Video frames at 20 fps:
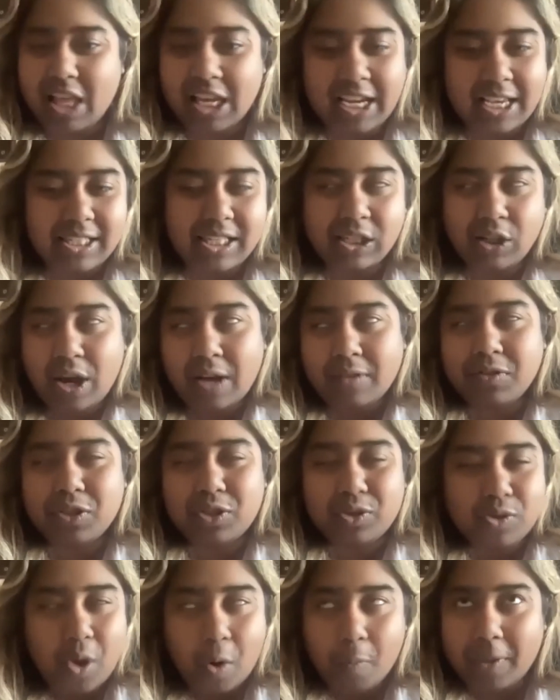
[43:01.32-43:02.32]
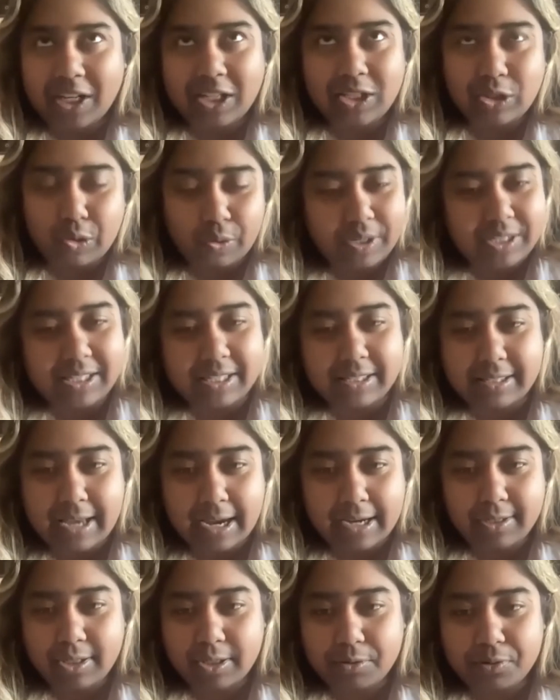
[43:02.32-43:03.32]
I said, you have so many stories
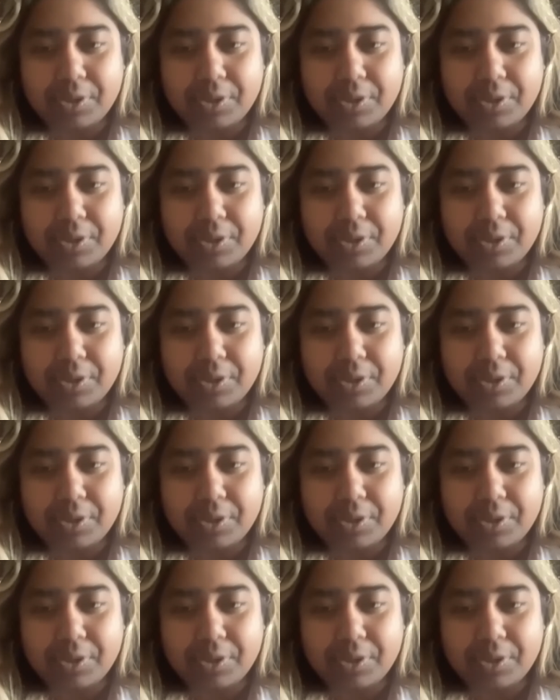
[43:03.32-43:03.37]
inside you.